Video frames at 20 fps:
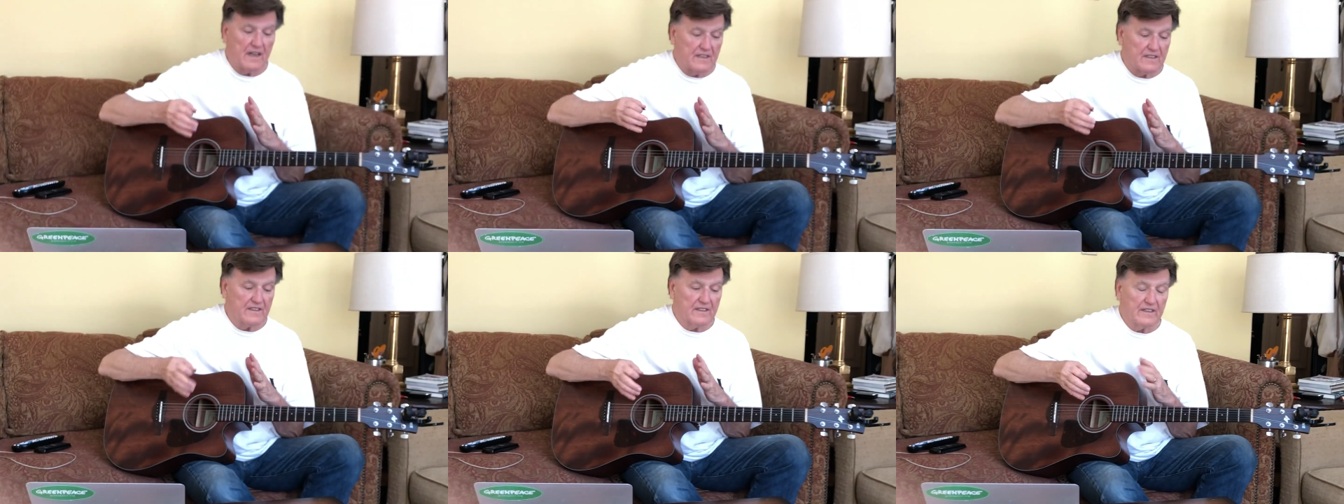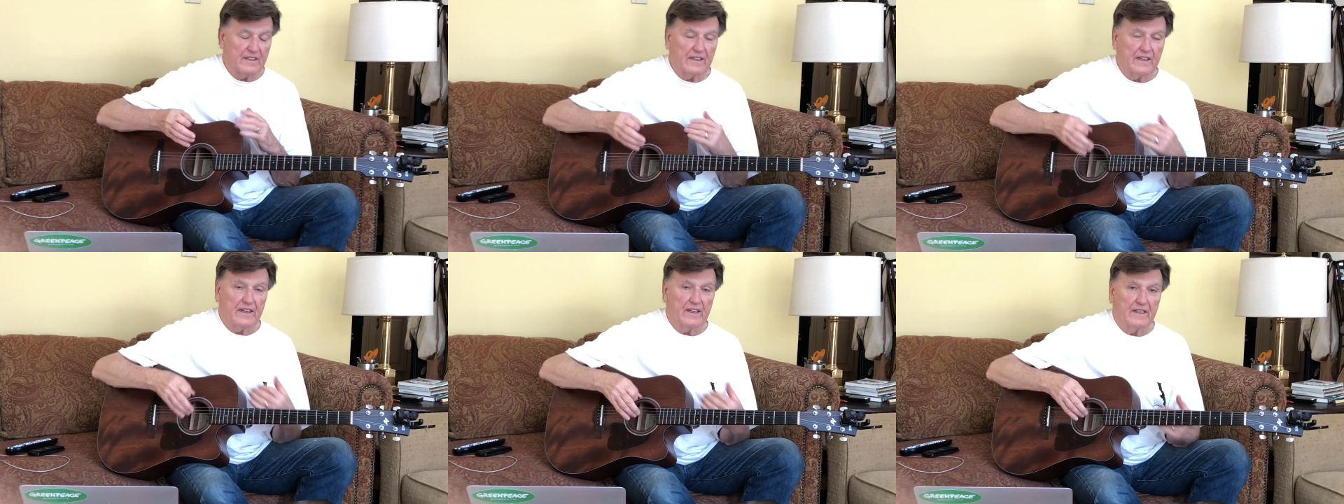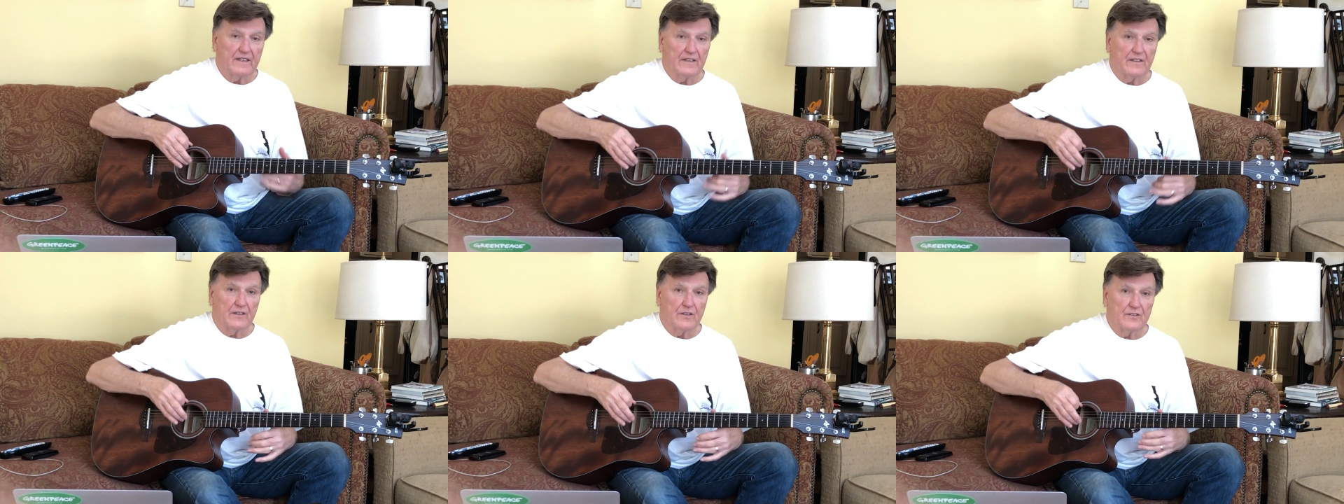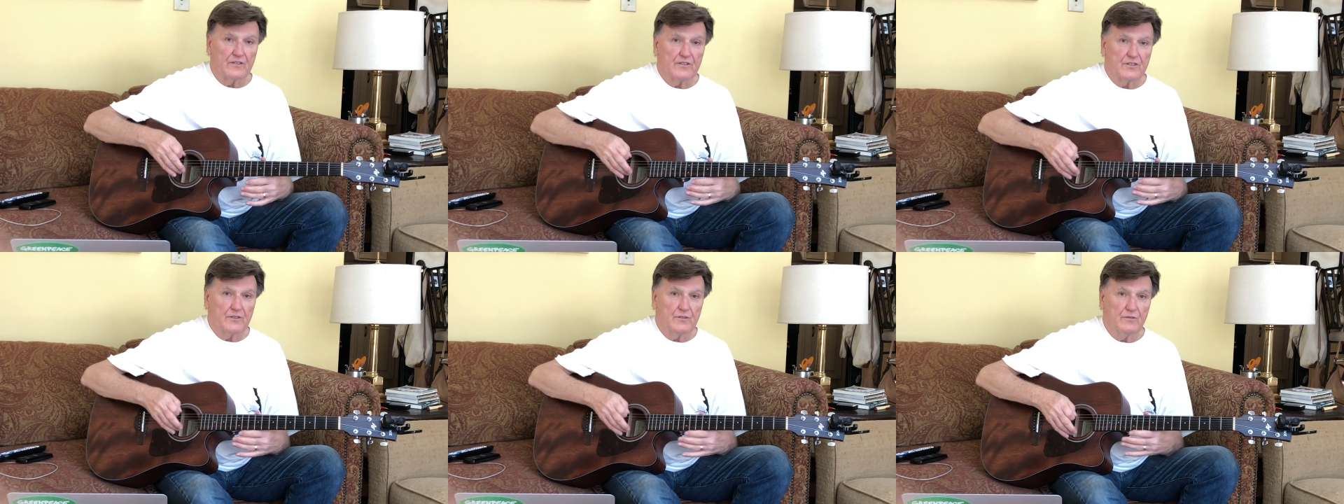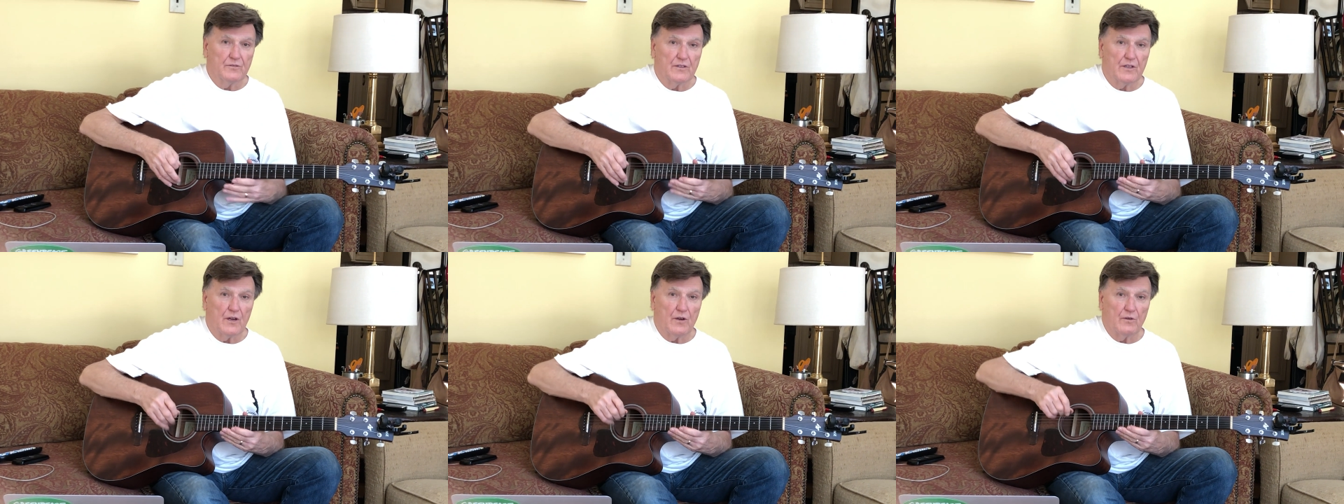constantly hitting those 2
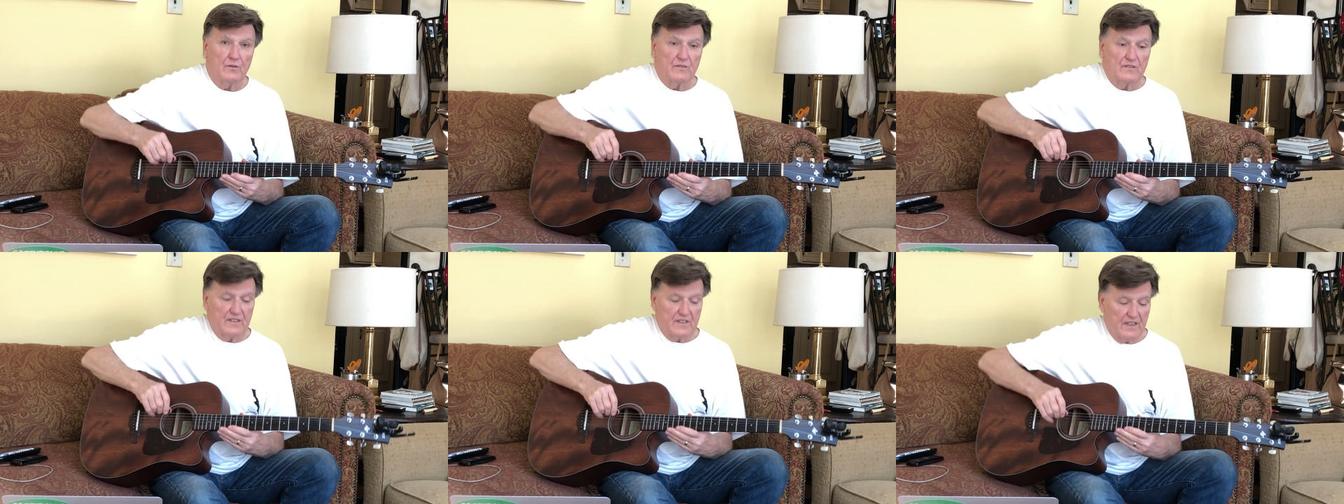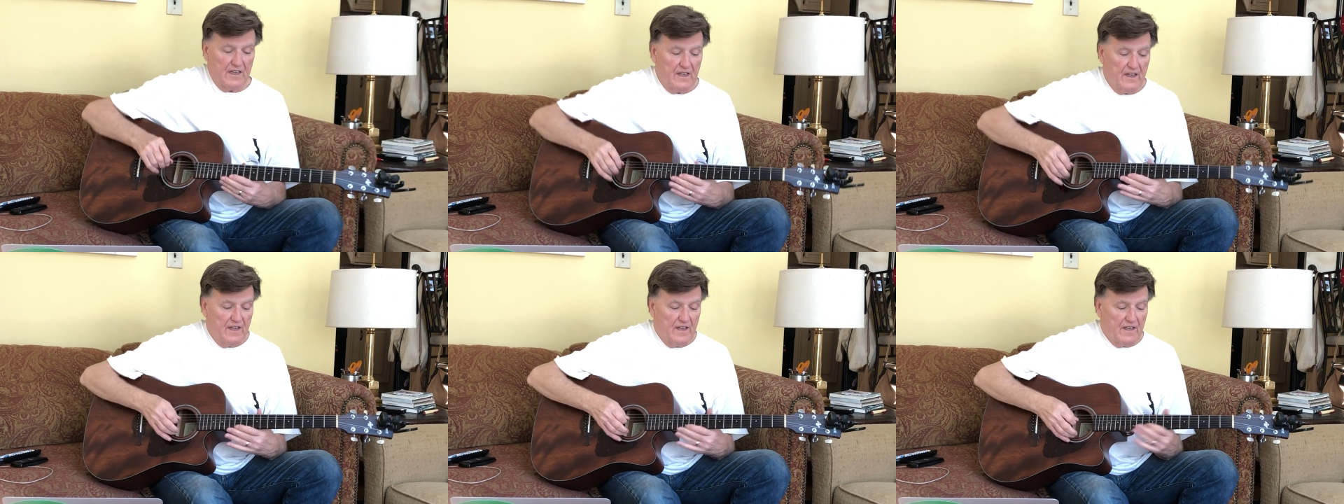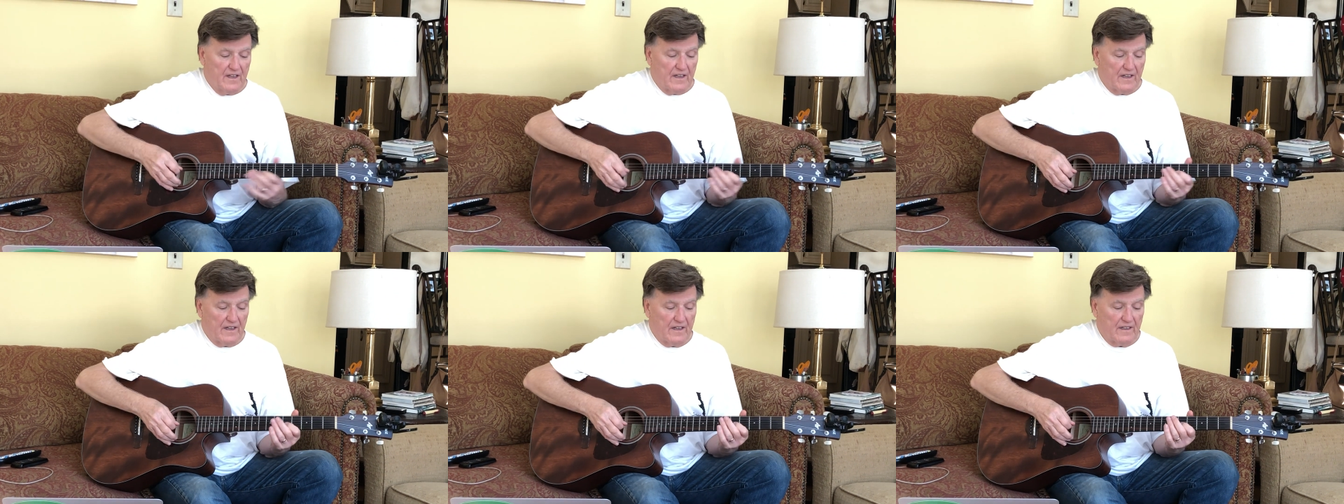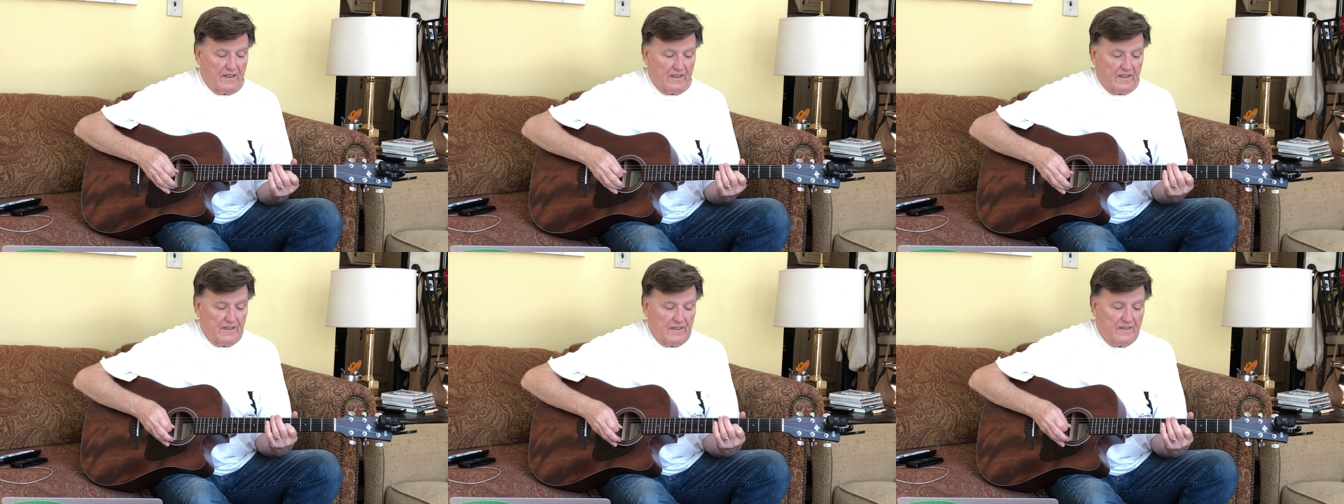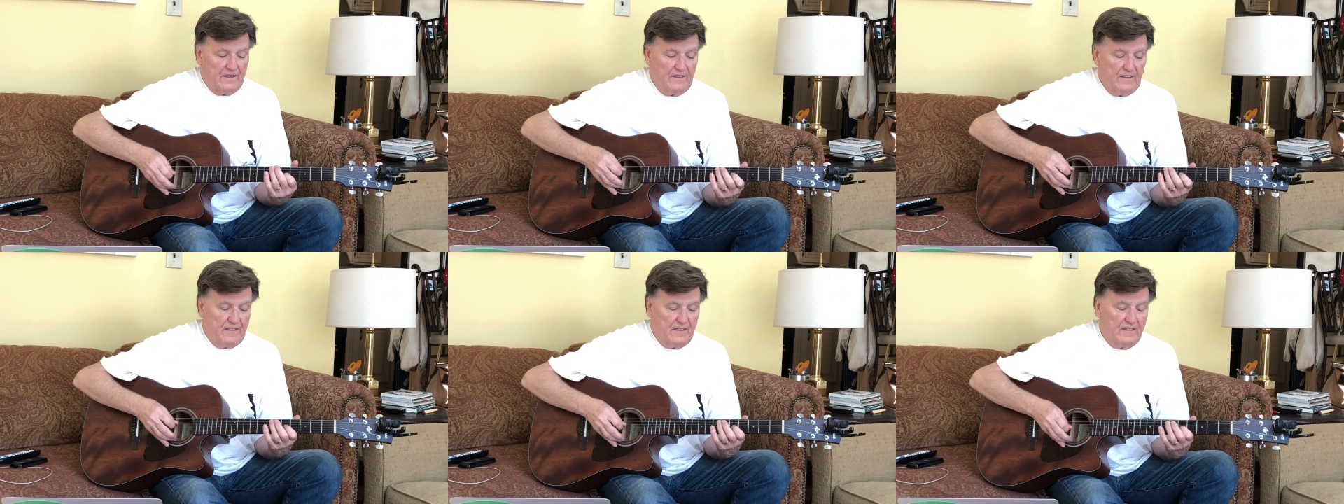notes.
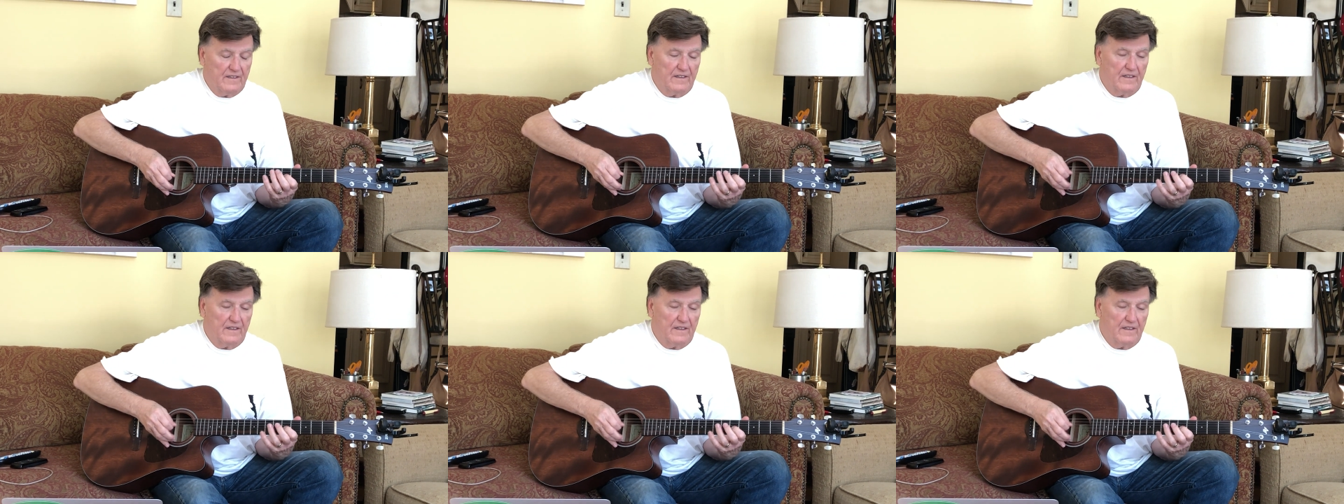And